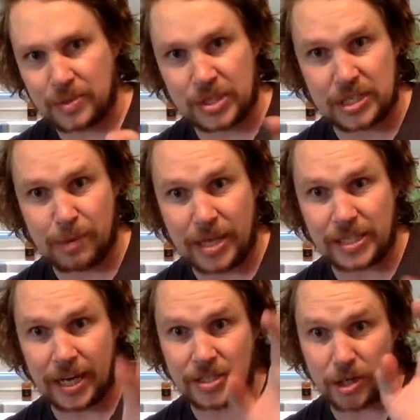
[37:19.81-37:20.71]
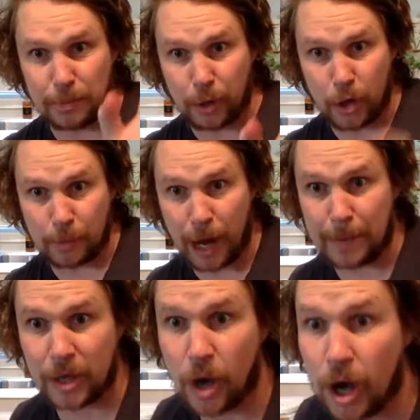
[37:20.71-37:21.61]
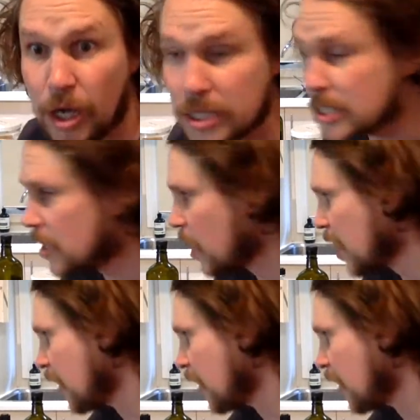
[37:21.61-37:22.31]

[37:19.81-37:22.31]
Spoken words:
which is amazing, and it's going to blow your mind because